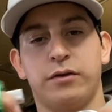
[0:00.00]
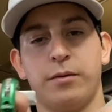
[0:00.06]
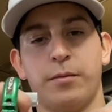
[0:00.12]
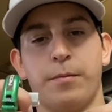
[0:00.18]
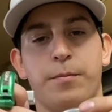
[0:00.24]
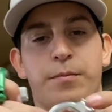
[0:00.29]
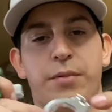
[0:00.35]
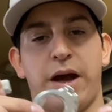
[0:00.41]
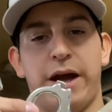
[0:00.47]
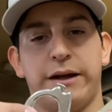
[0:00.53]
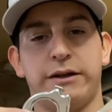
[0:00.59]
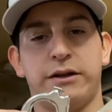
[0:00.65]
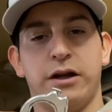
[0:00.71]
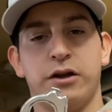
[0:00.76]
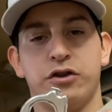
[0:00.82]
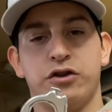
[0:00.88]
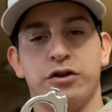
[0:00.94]
back
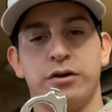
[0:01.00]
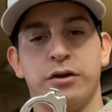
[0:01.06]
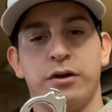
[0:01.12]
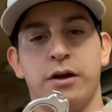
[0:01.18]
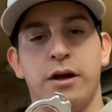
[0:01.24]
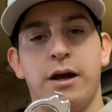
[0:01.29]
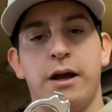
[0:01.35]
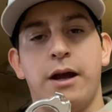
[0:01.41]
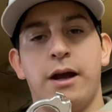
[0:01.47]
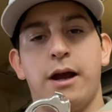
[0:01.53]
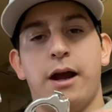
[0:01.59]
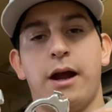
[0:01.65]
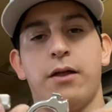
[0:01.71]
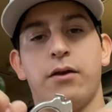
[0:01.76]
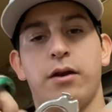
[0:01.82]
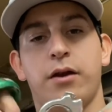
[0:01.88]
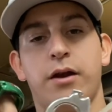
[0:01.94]
tension,
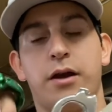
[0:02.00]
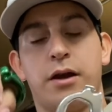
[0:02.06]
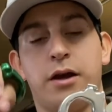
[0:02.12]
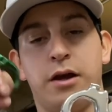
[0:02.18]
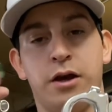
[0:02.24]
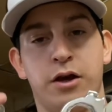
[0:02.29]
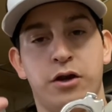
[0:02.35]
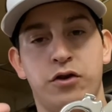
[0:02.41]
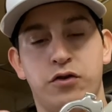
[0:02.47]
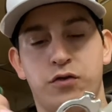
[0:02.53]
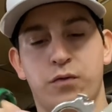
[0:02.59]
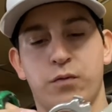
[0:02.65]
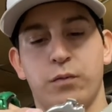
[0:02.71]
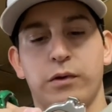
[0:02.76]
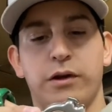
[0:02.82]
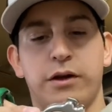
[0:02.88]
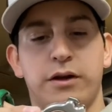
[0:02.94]
and then a hinge
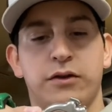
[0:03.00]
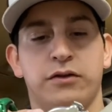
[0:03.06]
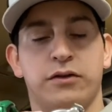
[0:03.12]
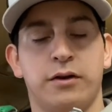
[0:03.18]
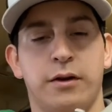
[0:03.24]
release